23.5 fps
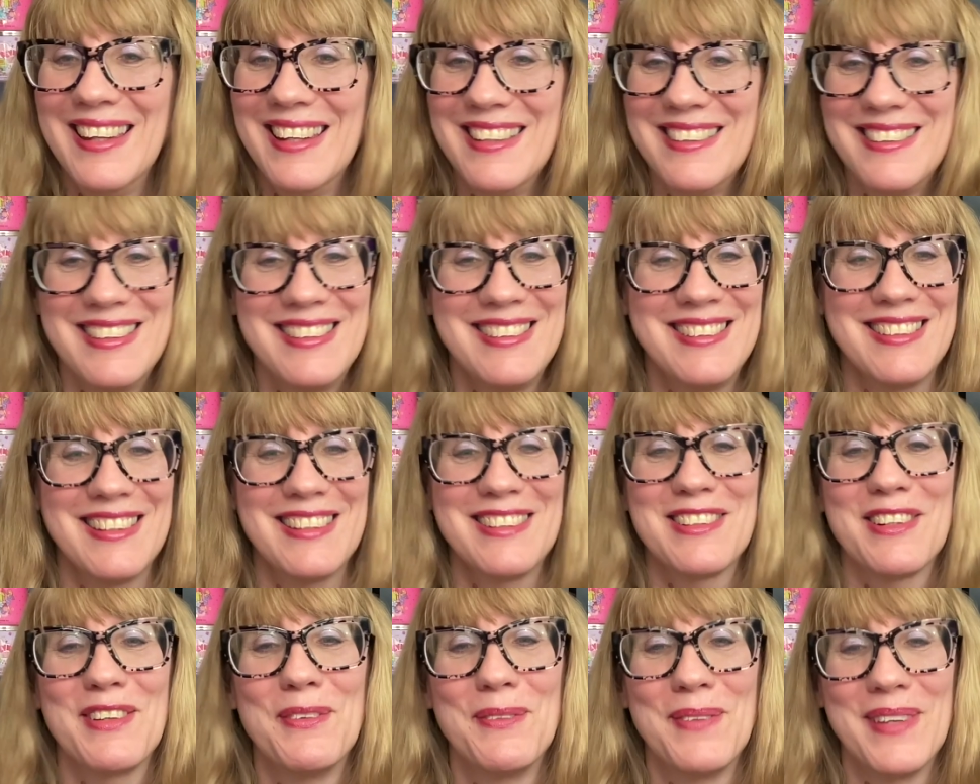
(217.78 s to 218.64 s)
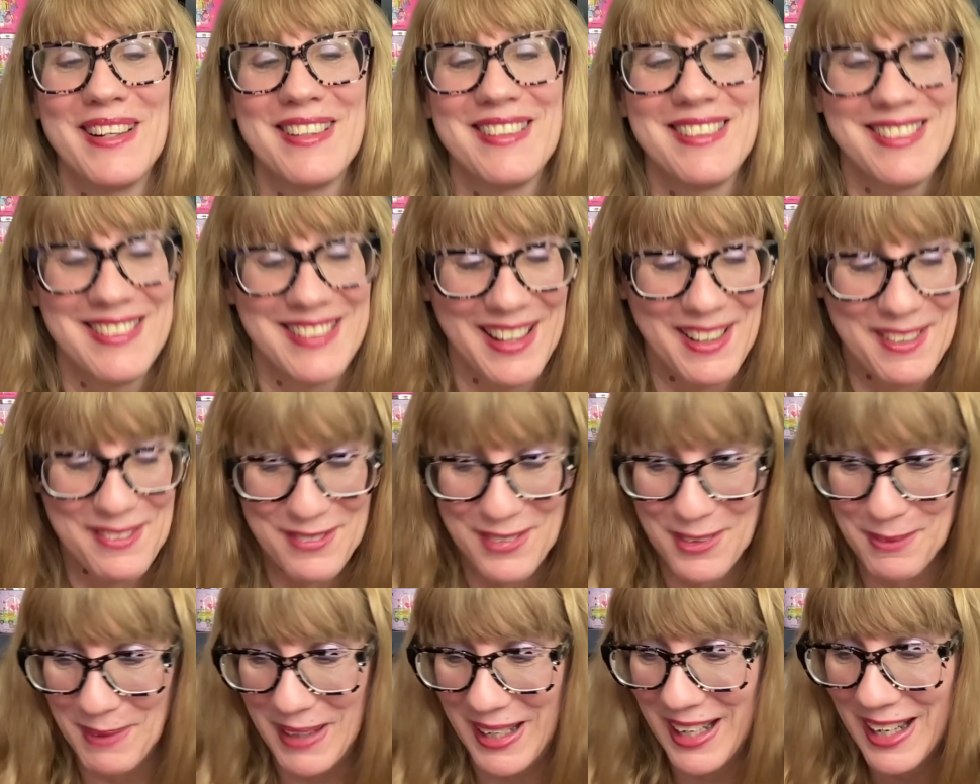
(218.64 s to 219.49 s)
this is such a weird scent
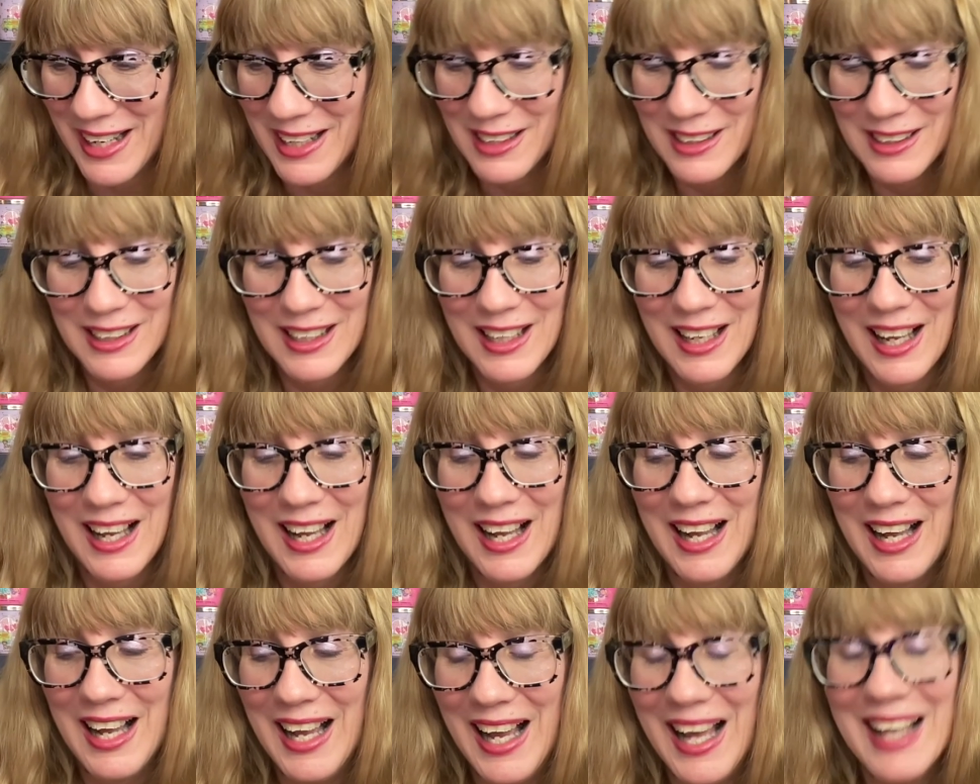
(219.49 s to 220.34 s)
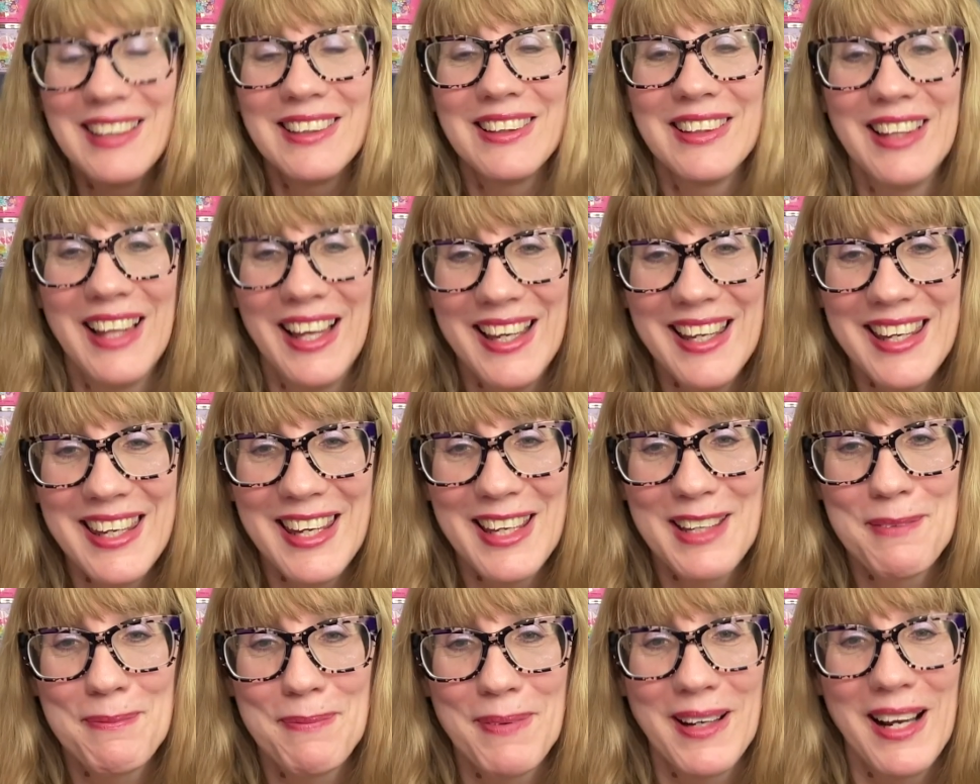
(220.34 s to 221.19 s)
for me. I like
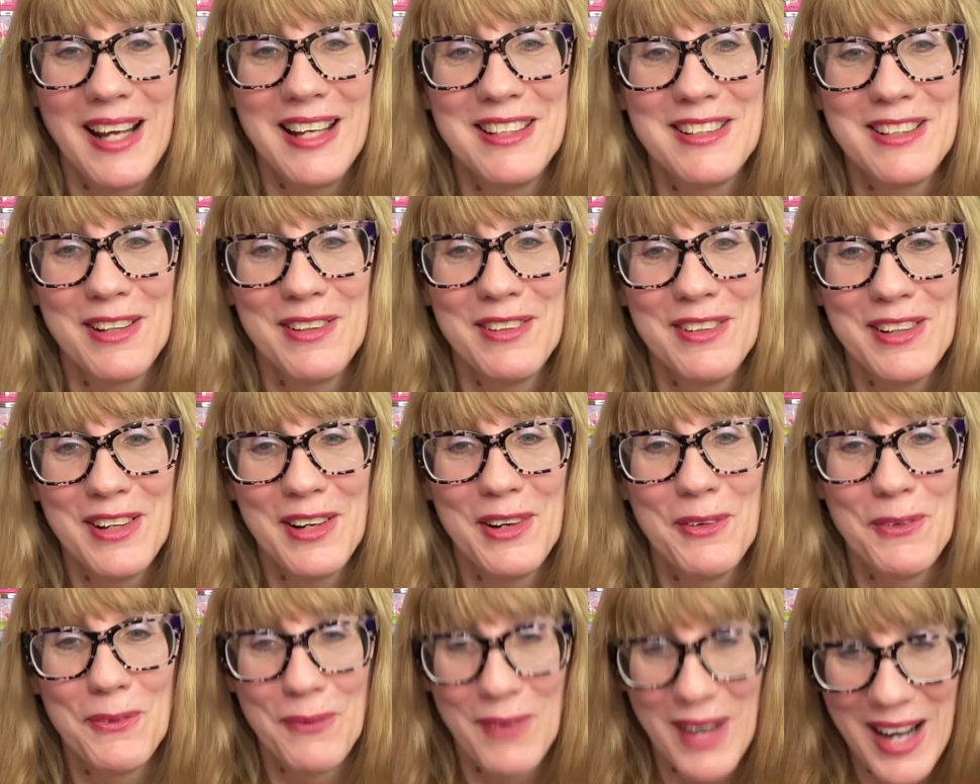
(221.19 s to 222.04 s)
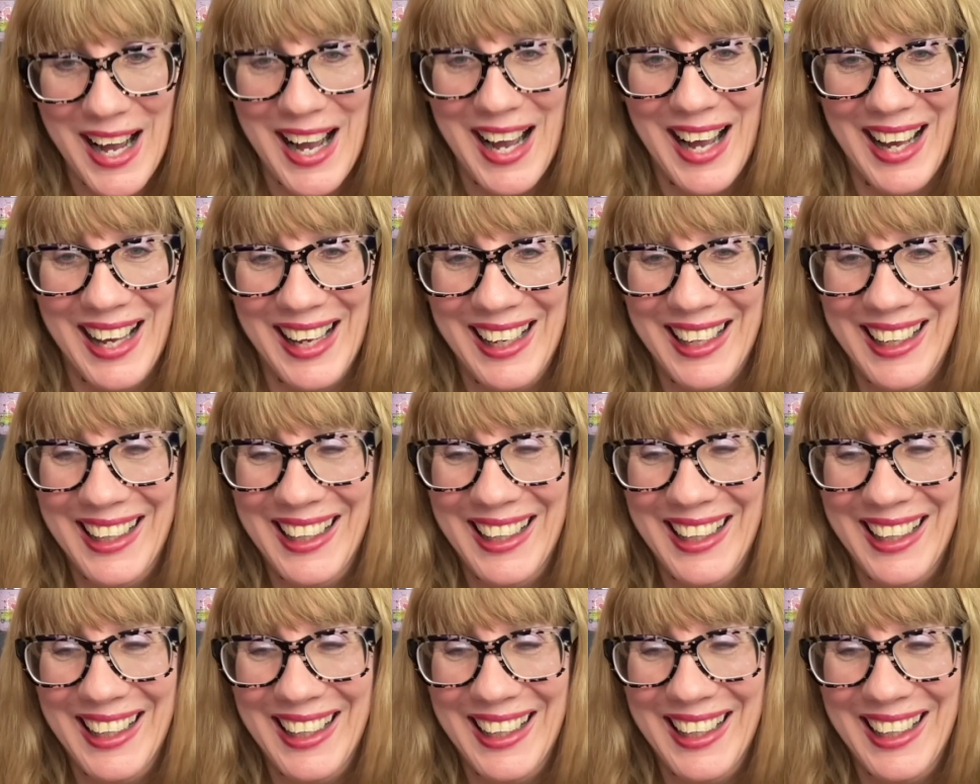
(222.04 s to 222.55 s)
it, but I don't know why.